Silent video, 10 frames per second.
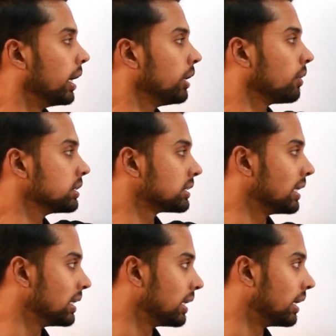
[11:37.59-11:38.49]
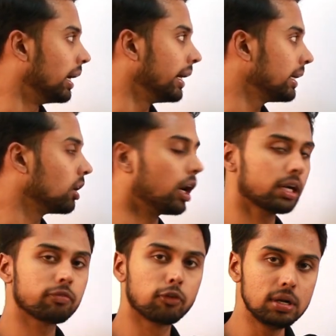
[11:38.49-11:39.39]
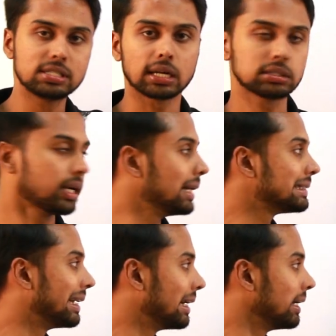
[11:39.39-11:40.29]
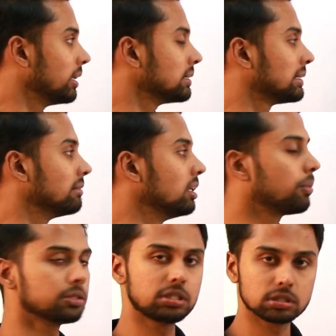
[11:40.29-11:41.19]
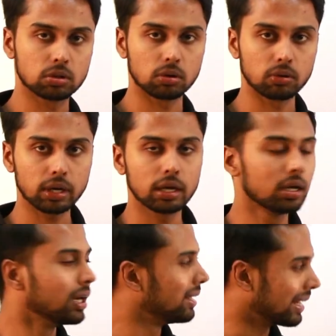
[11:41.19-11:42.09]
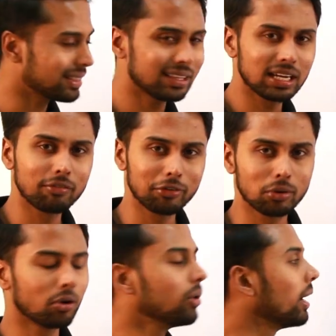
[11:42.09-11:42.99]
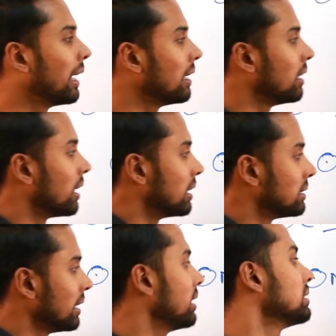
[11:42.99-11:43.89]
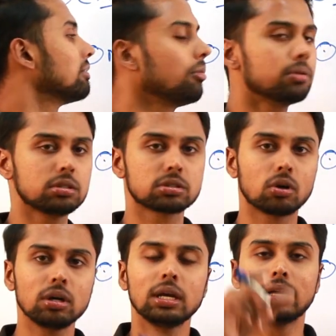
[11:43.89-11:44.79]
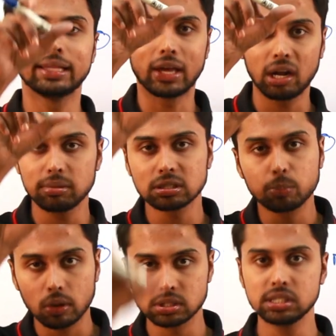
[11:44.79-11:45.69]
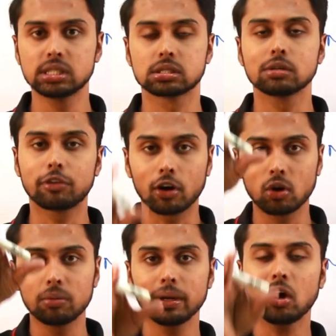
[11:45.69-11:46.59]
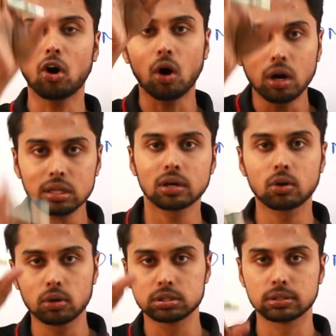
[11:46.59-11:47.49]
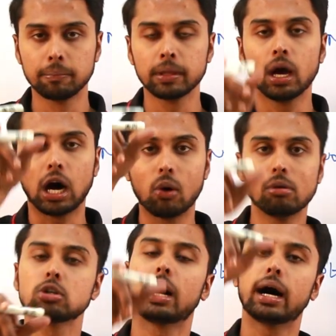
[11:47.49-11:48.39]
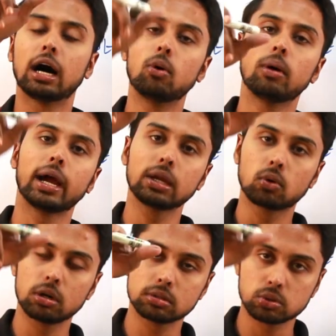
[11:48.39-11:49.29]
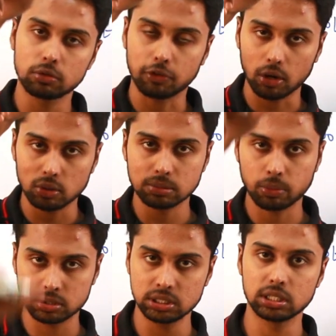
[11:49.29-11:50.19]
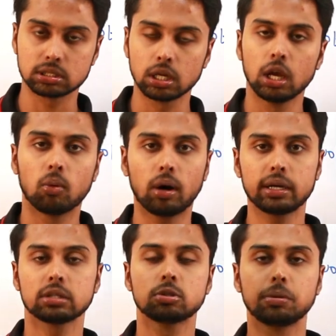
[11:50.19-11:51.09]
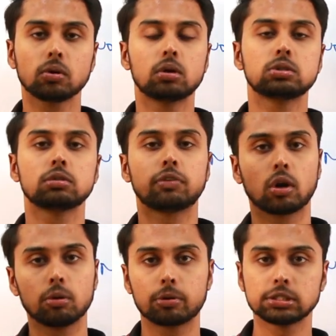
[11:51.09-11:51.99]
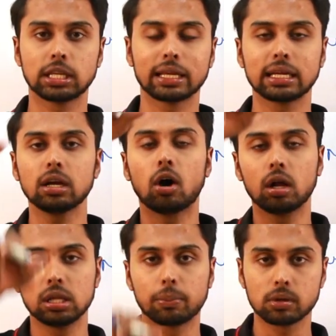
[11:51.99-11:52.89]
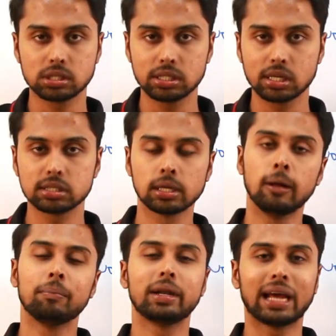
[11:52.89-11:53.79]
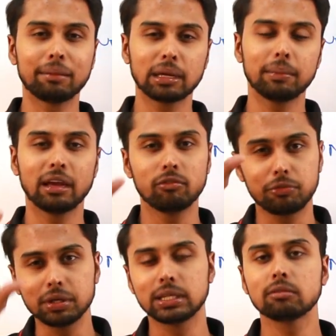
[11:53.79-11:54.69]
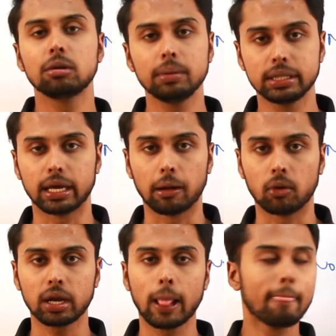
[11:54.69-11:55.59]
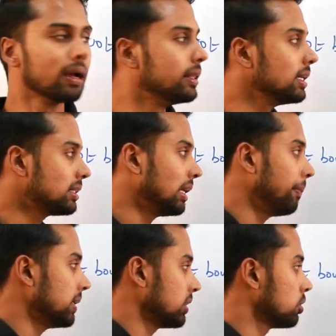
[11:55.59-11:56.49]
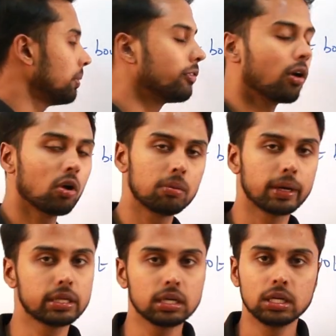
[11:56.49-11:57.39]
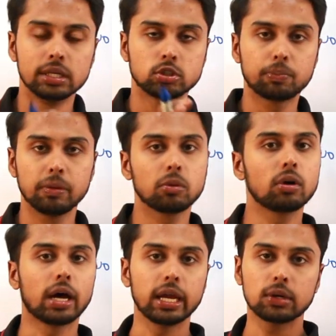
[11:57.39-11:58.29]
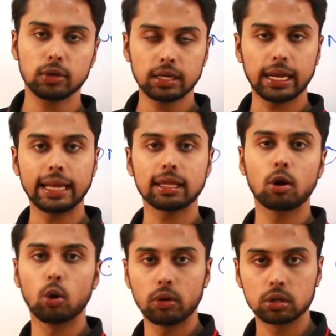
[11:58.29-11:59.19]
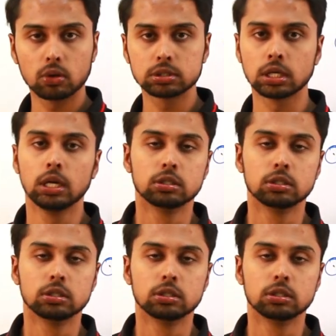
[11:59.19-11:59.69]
It was it got a full structure as your Civil Procedures Code. Okay, nothing. If you go and see the Civil Procedures Code, there will be some procedures followed by all the courts. How a High Court should follow some procedures, what a Supreme Court should follow a procedure, like that, all the procedures, the time gap, everything will be there. Okay, this CPC should be followed by the Supreme Court, High Court, and other lower courts.